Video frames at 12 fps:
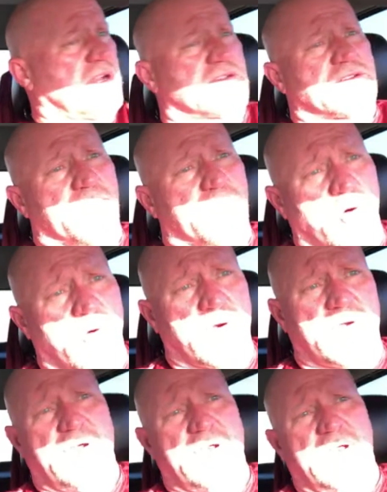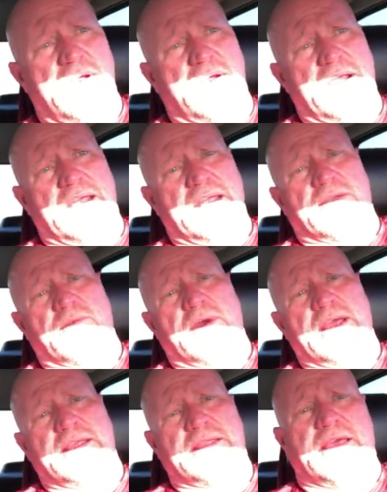support and the
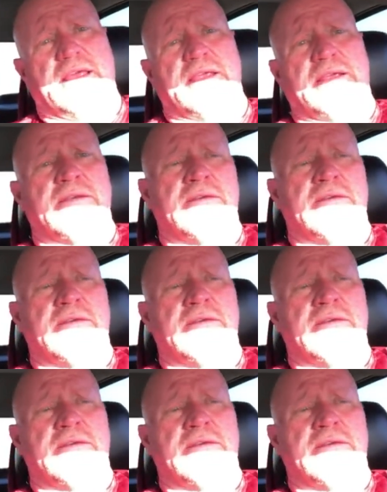way they